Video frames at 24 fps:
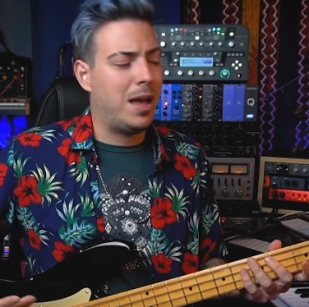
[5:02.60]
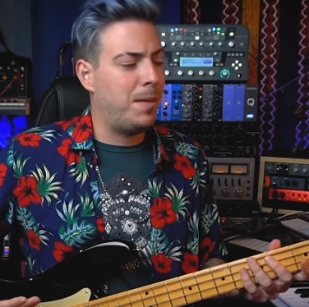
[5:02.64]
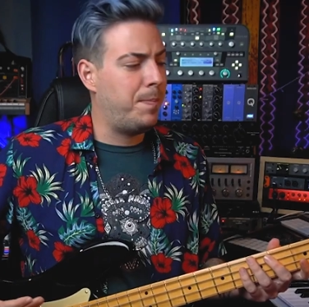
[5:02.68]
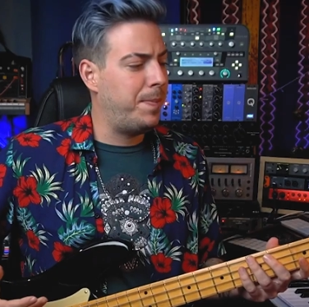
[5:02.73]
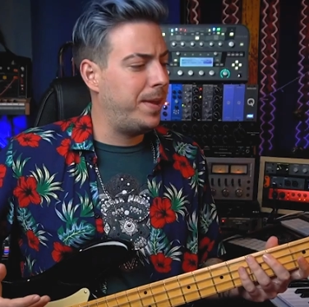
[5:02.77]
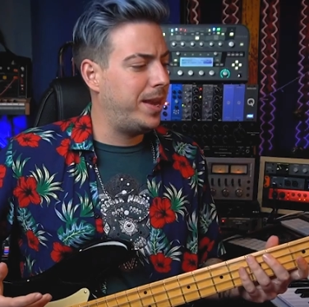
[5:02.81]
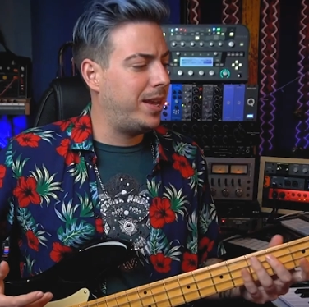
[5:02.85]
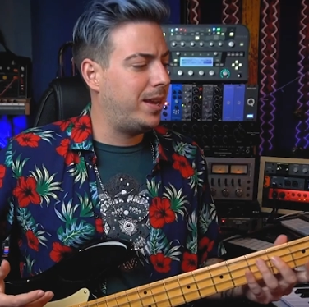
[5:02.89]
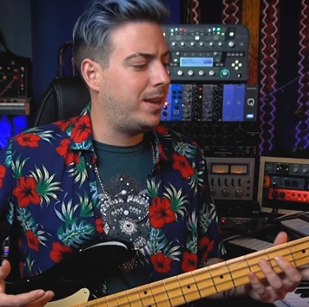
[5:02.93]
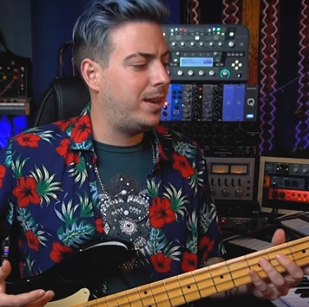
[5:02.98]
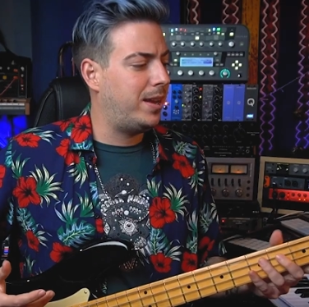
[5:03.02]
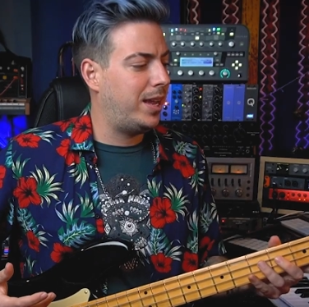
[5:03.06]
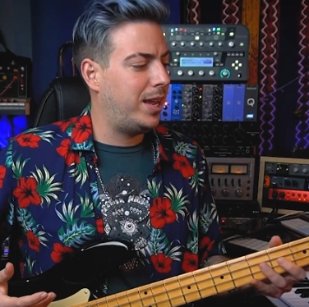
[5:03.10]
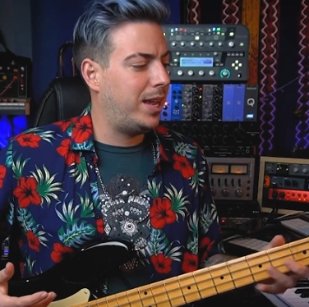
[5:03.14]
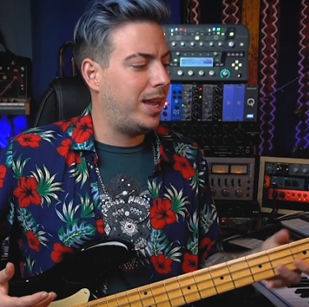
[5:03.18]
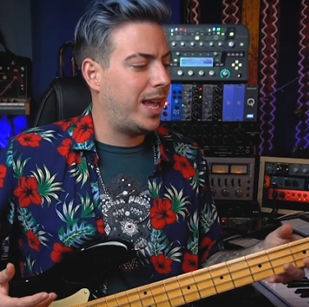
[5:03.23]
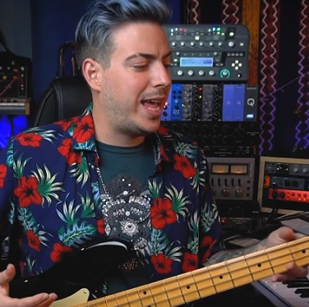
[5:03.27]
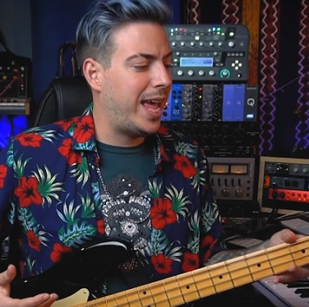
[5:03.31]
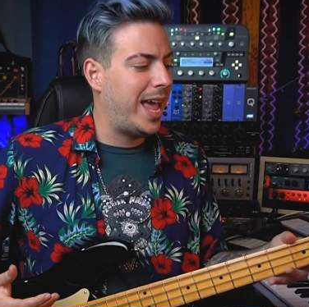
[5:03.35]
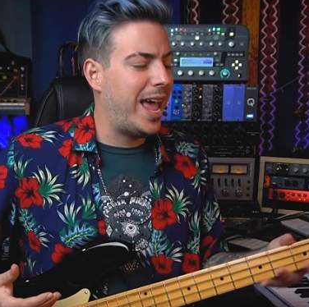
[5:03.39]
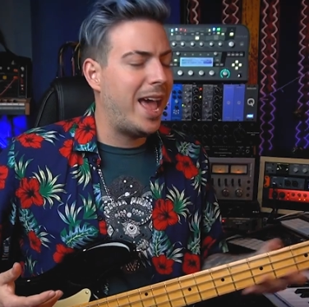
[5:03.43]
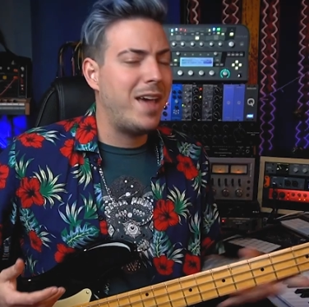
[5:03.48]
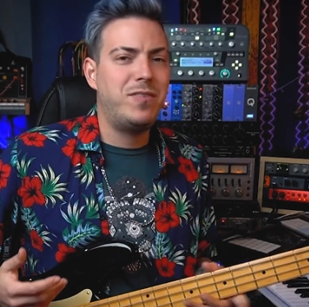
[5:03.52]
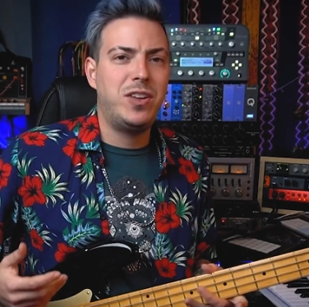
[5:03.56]
a bit
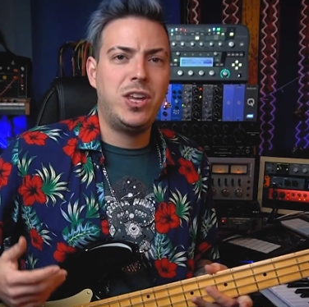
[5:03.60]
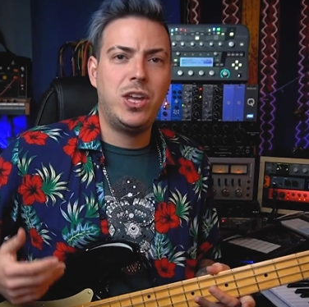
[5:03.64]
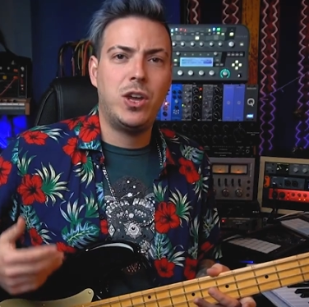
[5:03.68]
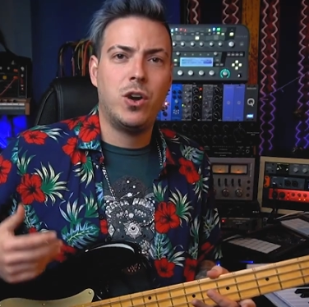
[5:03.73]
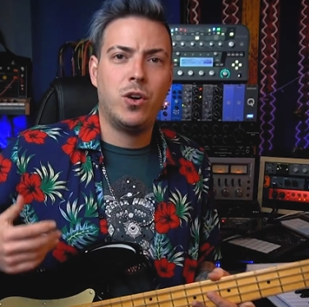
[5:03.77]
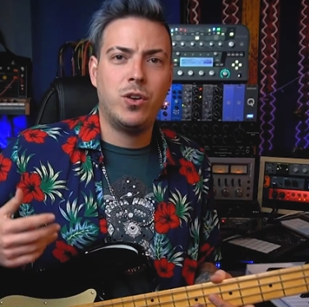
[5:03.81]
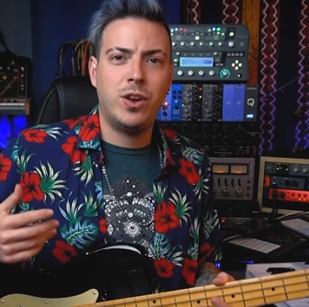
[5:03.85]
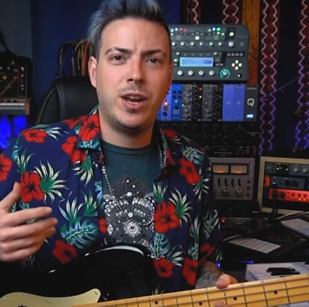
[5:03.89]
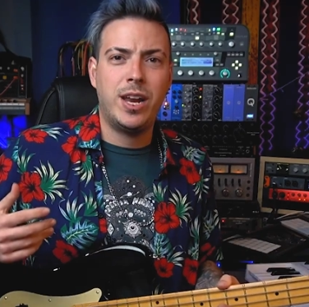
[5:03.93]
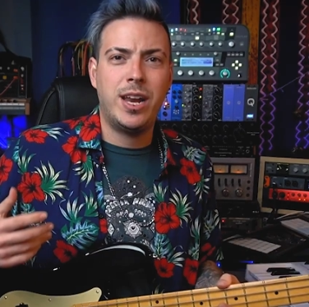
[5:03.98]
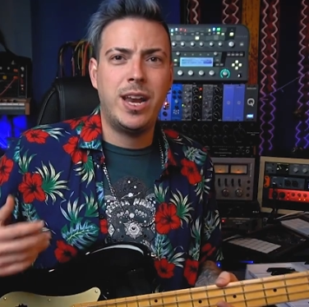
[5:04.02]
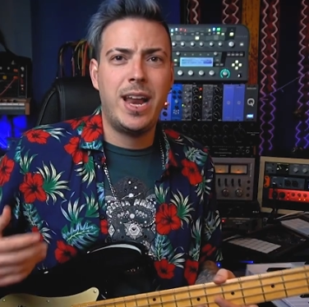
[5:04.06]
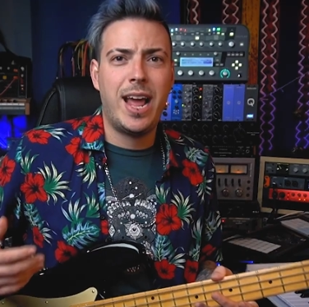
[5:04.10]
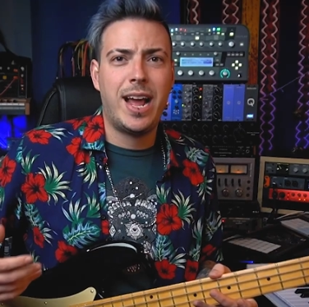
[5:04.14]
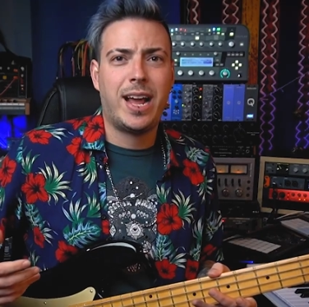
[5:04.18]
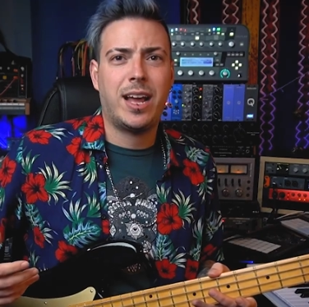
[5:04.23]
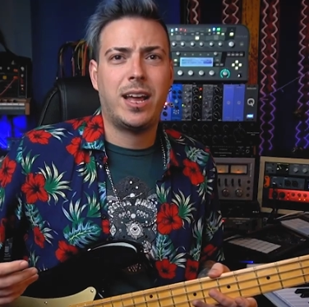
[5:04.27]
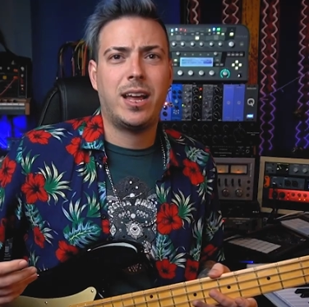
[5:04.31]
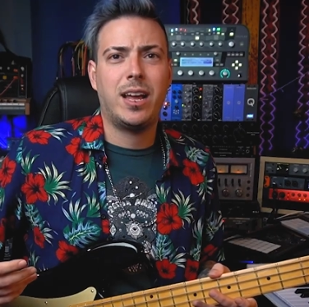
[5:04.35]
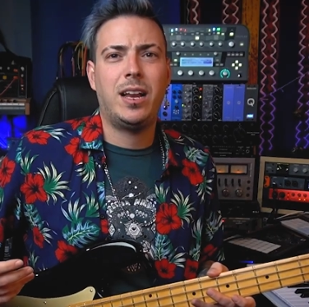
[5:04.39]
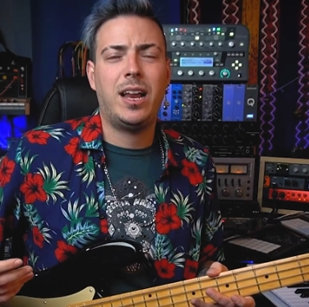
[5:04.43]
heavy on the neck.